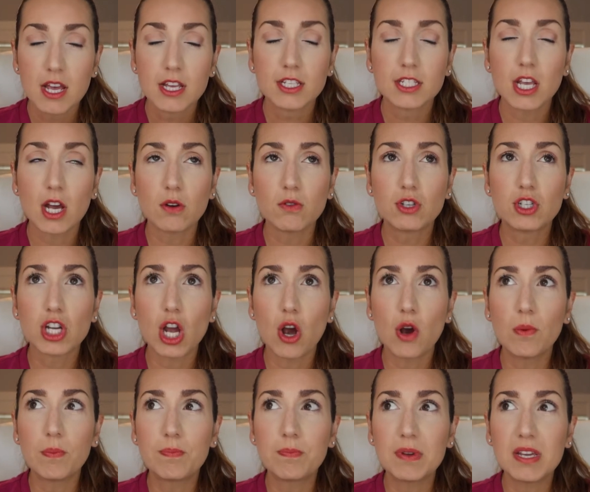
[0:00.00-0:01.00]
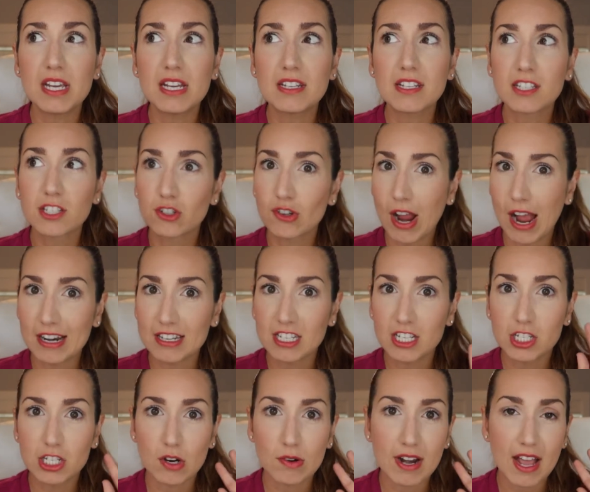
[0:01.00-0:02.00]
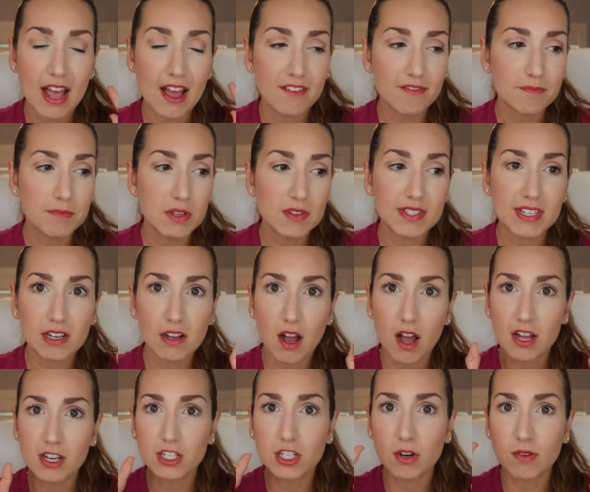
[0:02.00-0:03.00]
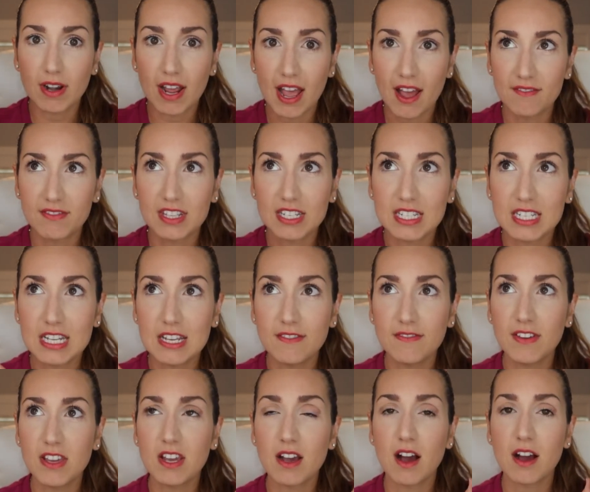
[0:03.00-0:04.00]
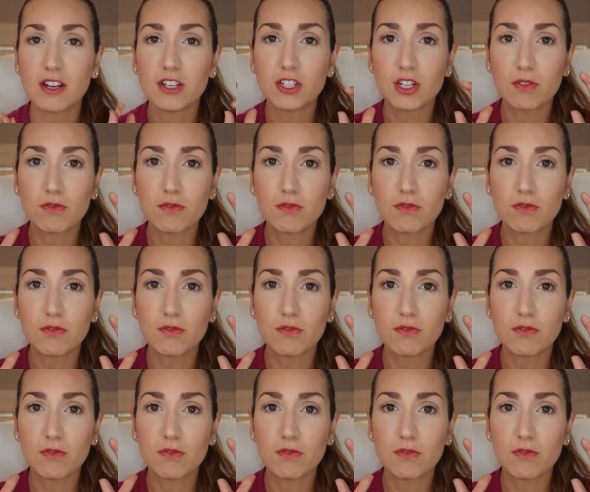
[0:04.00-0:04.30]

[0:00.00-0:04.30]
So don't be distracted, don't have music on, don't have the TV on,